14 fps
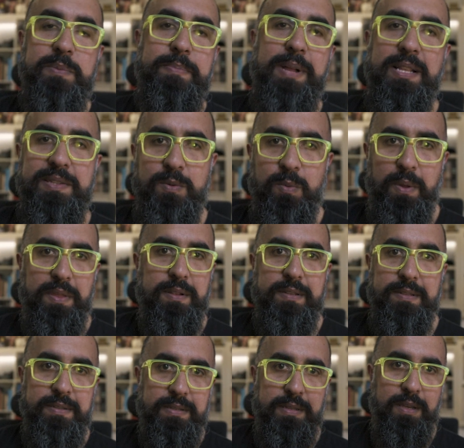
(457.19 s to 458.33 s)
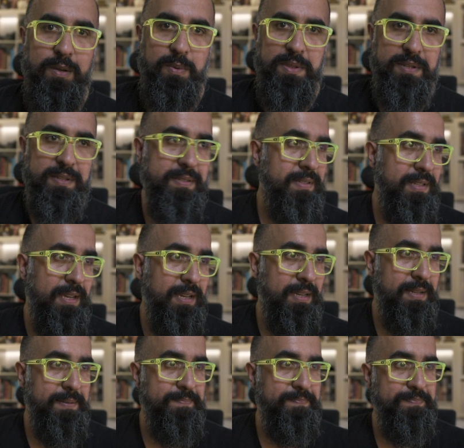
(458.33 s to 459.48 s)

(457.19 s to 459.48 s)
bells and whistles that